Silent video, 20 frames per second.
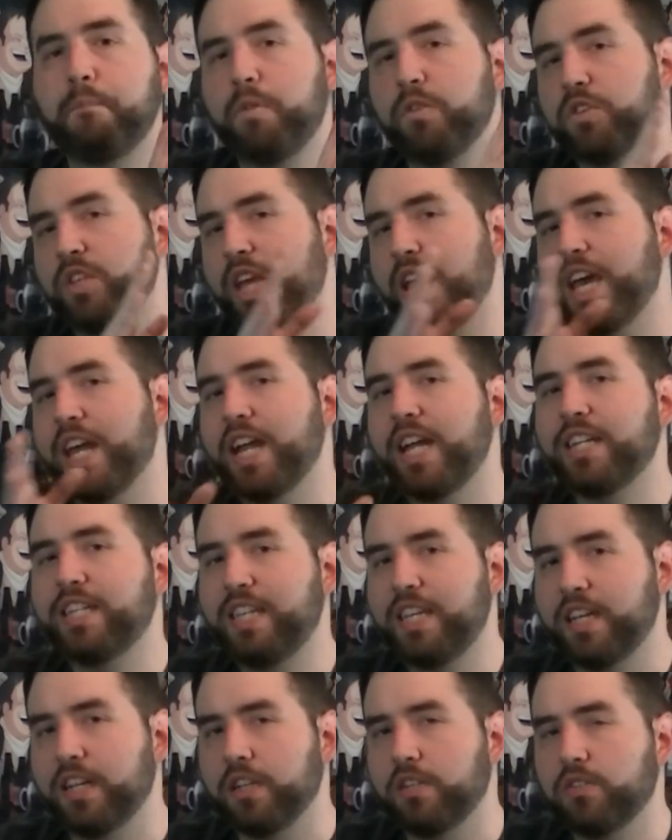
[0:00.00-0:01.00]
So they had
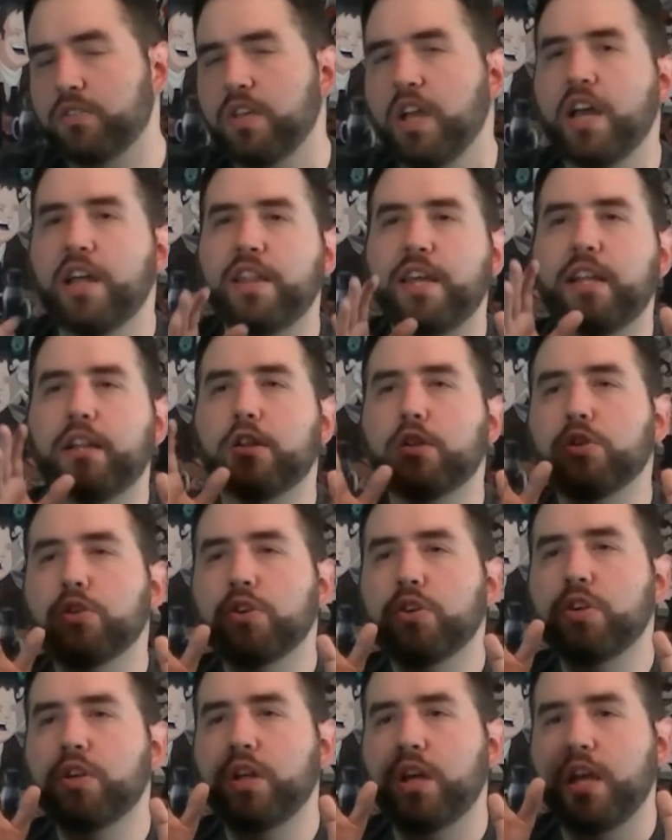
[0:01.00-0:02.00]
ideas. They
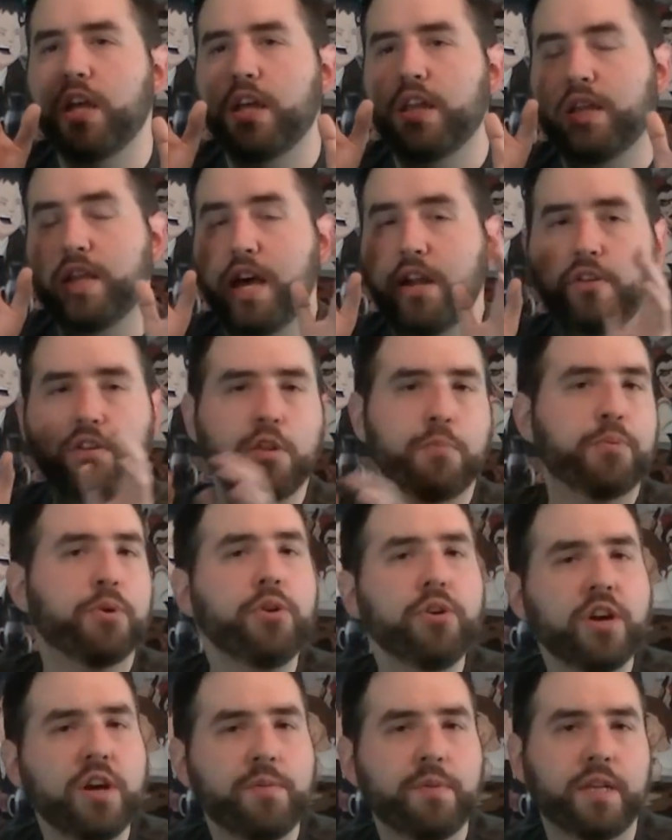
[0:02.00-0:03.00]
learned not only the
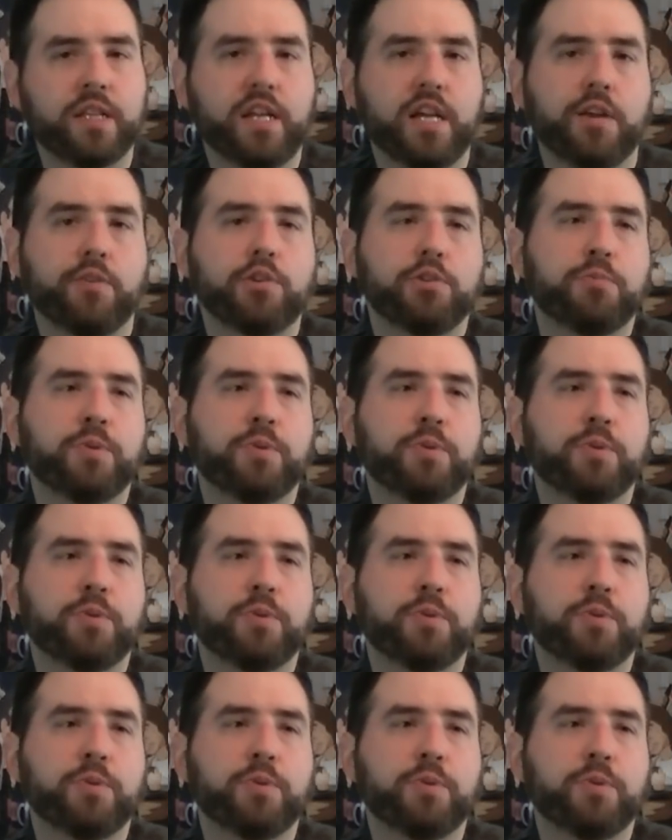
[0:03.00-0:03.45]
programming language,